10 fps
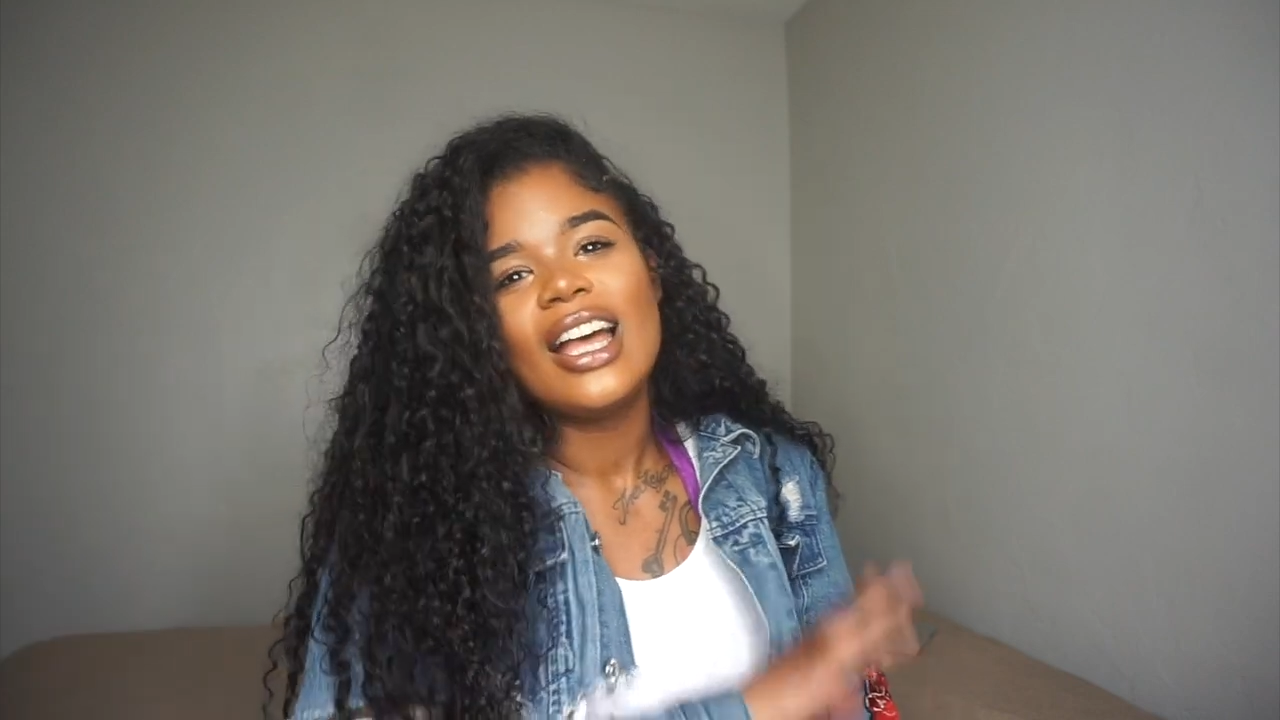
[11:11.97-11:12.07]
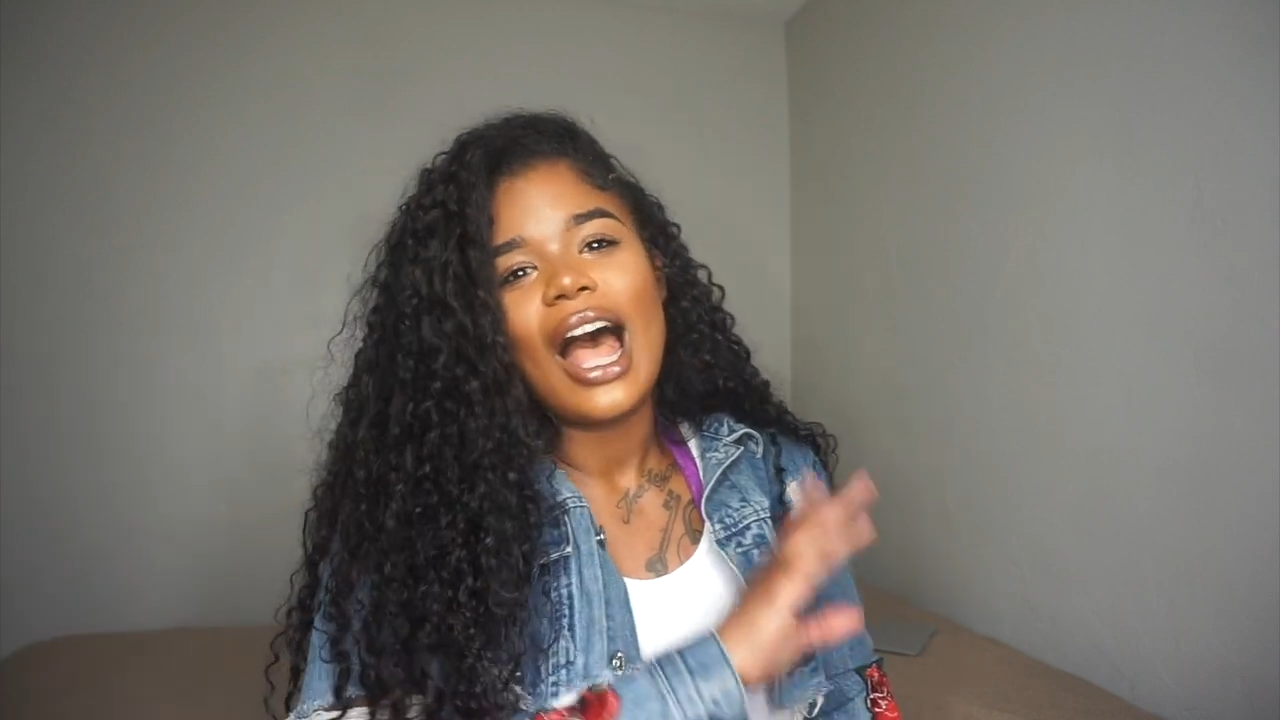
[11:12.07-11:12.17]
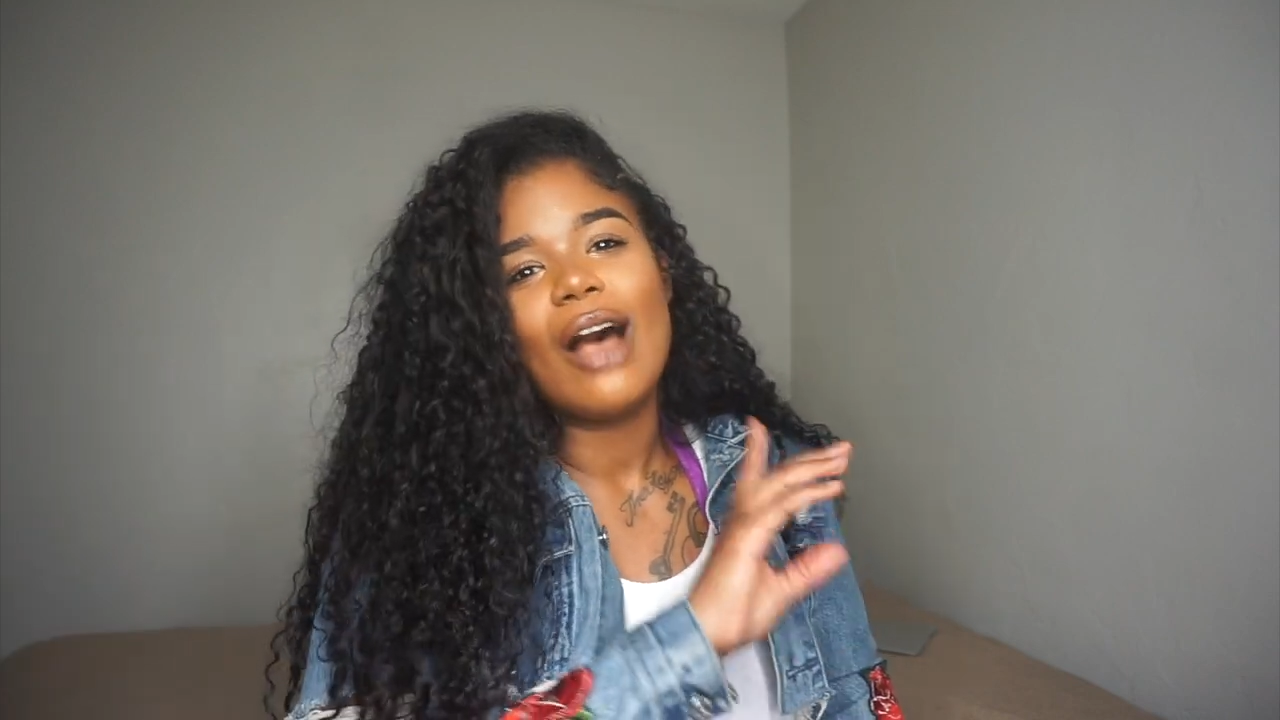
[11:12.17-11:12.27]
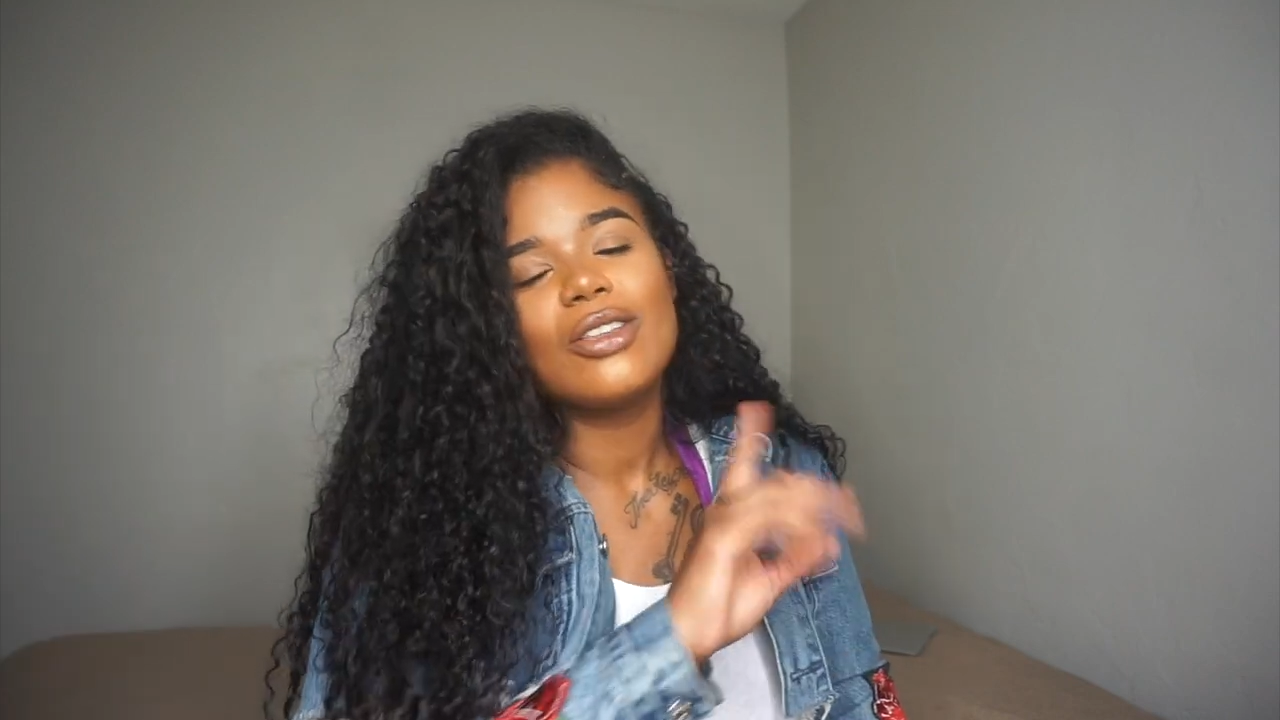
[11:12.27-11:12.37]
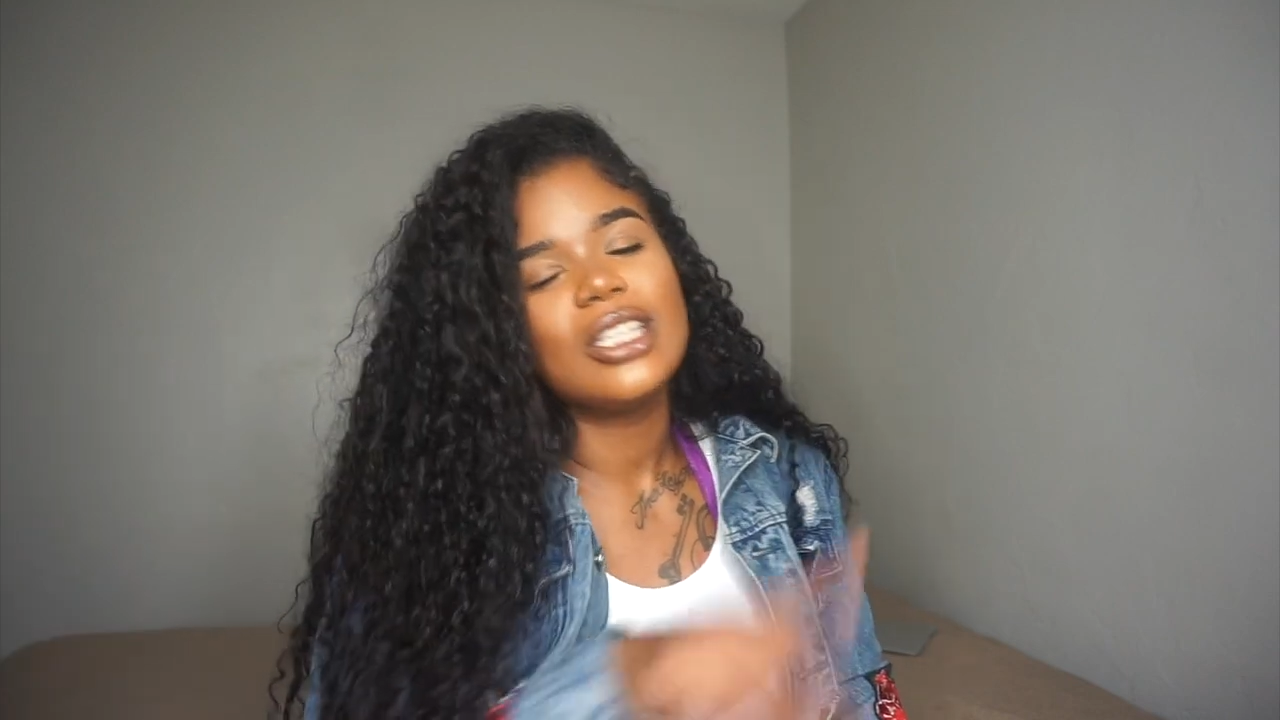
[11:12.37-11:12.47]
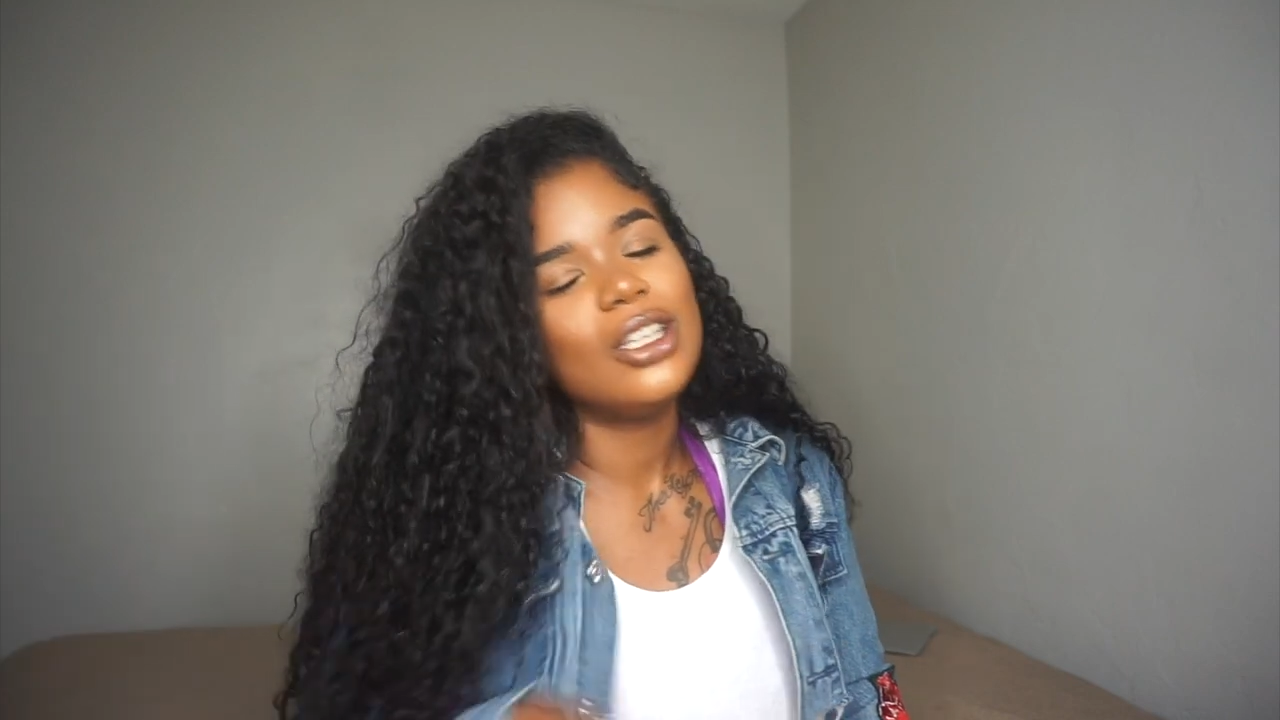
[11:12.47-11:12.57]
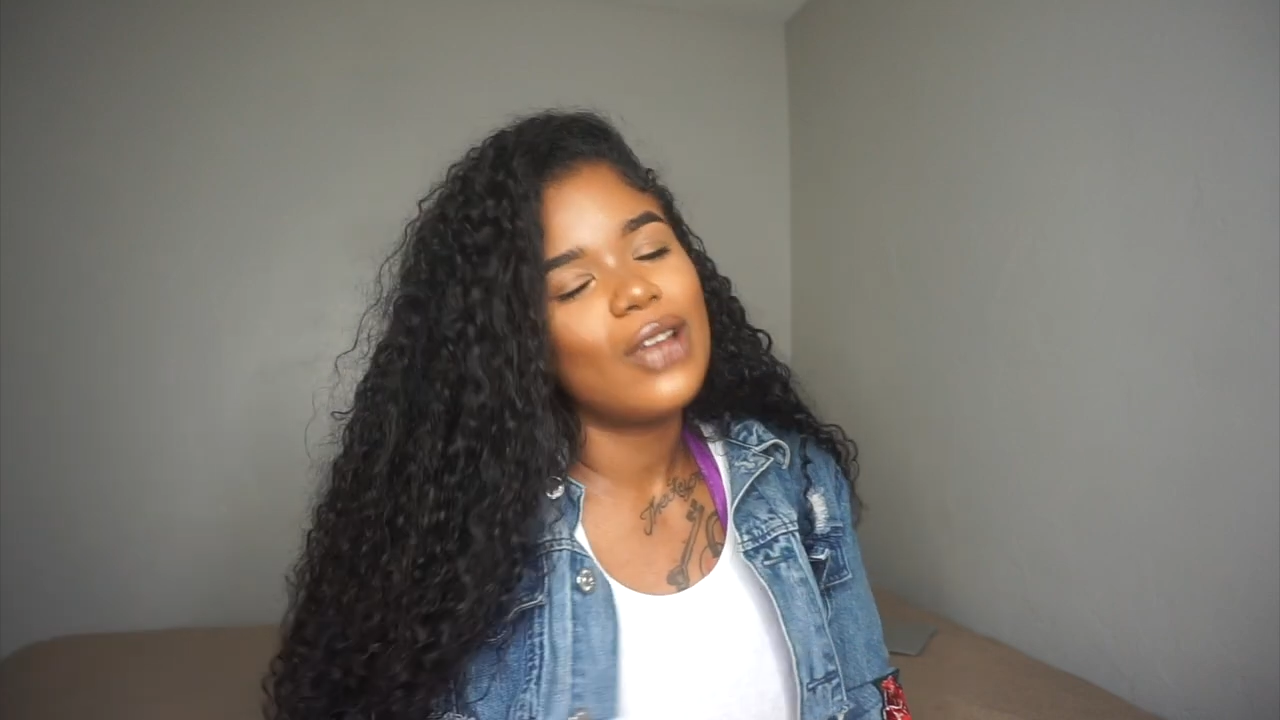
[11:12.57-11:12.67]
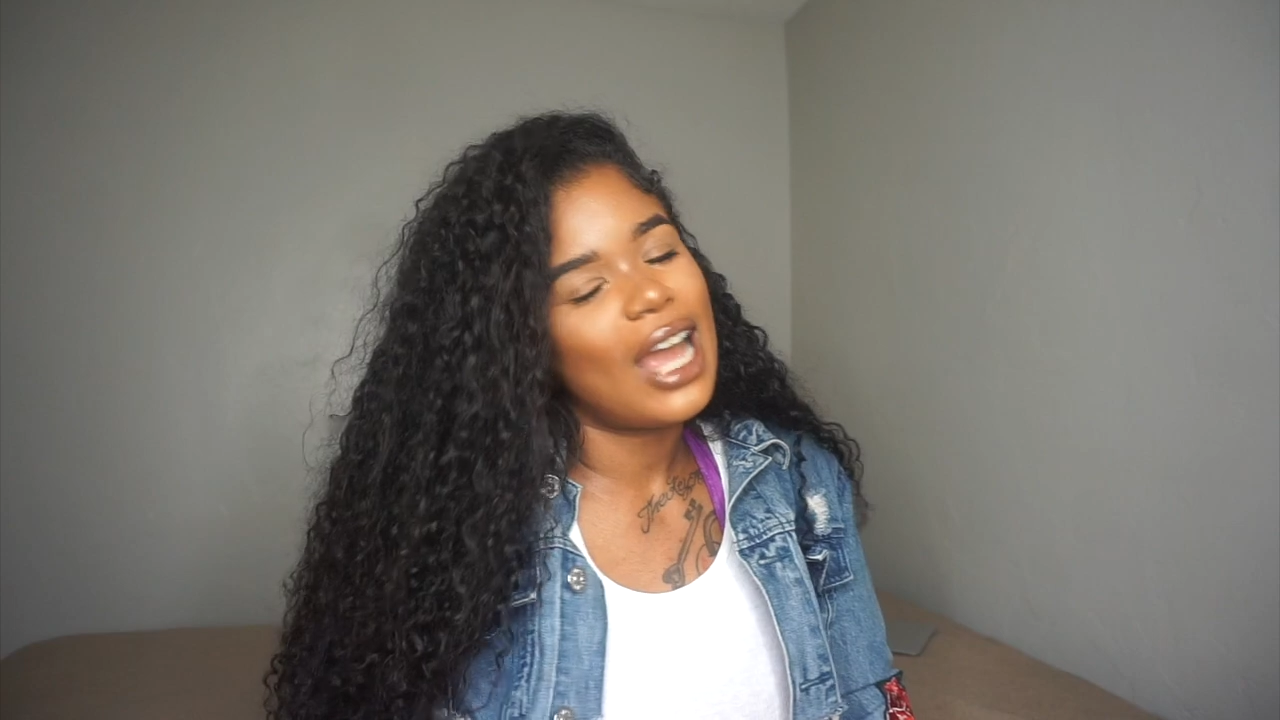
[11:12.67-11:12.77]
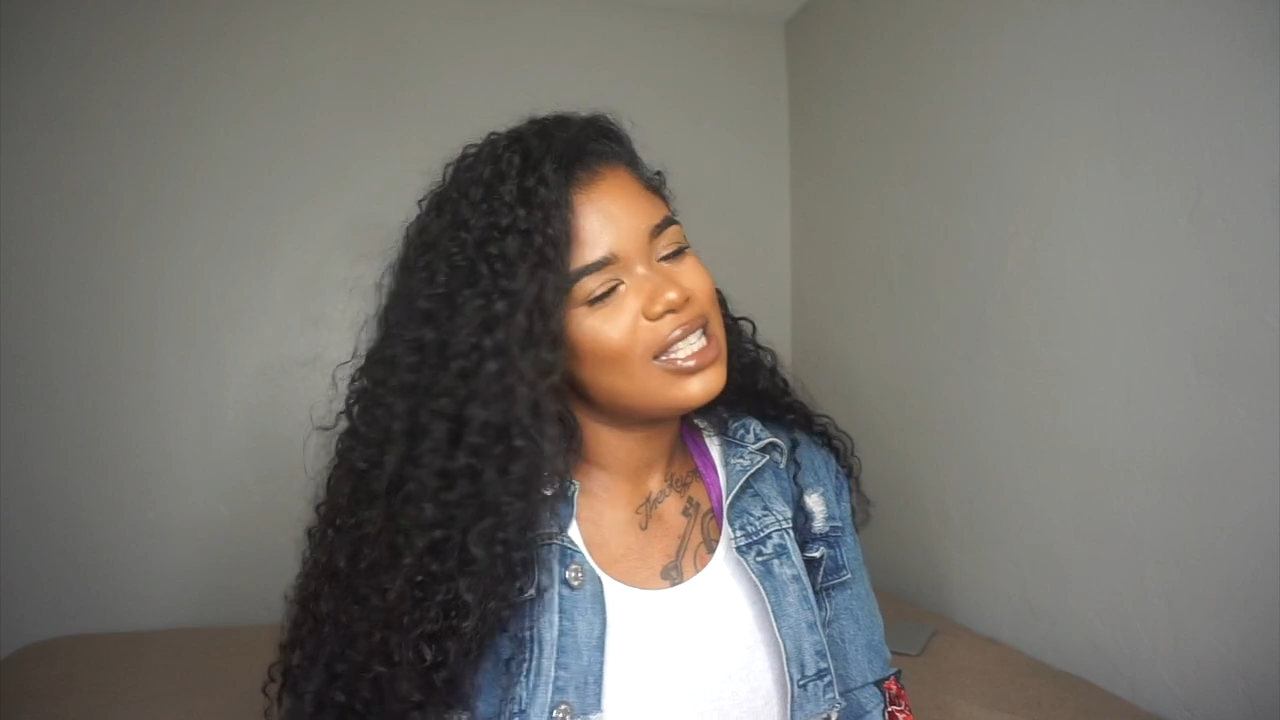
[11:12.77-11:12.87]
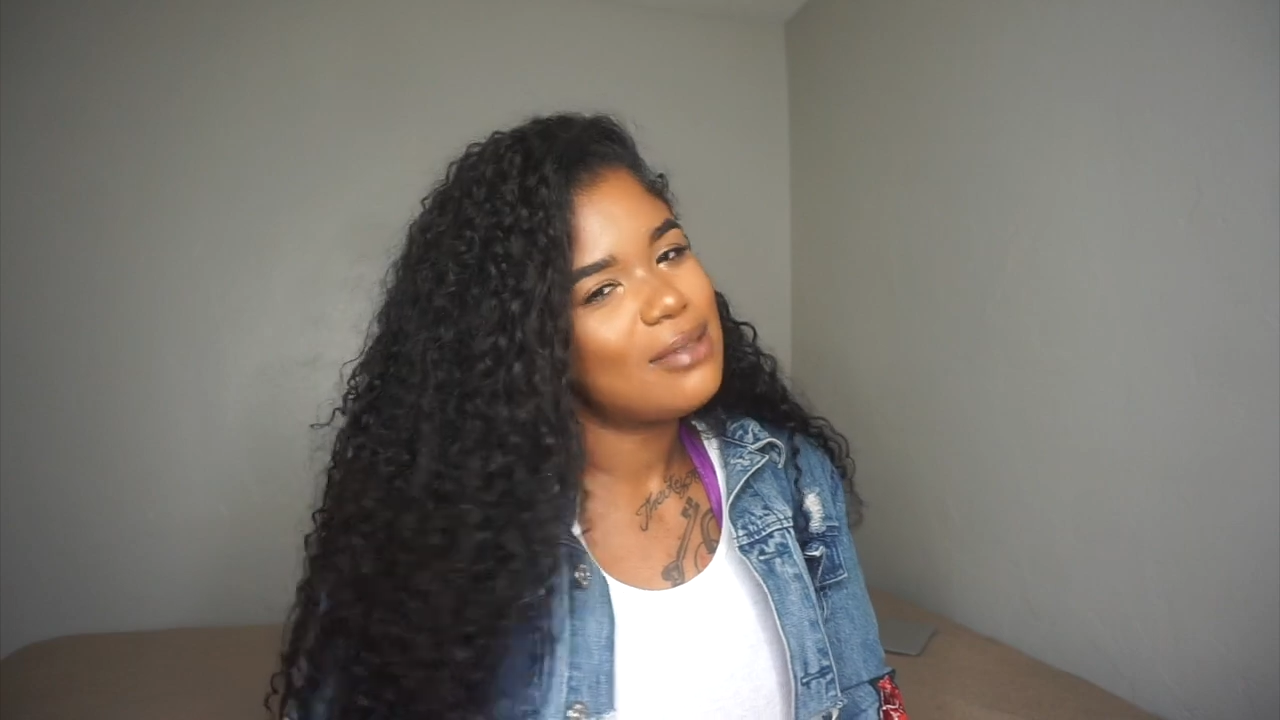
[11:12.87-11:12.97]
I'll see you guys